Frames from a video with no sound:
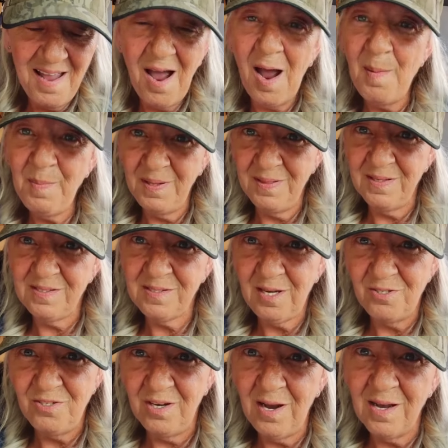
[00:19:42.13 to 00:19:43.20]
I'm on this
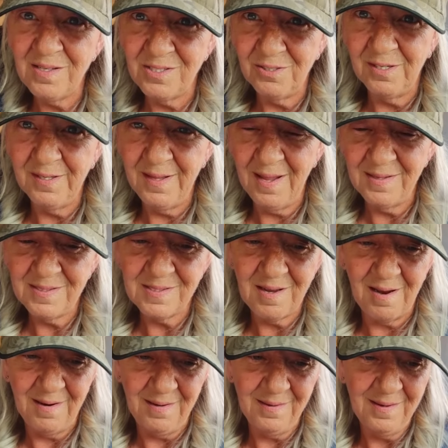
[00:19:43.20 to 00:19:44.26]
side, you guys are on that
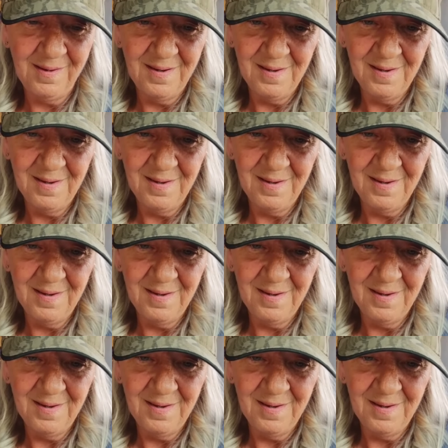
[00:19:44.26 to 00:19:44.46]
side,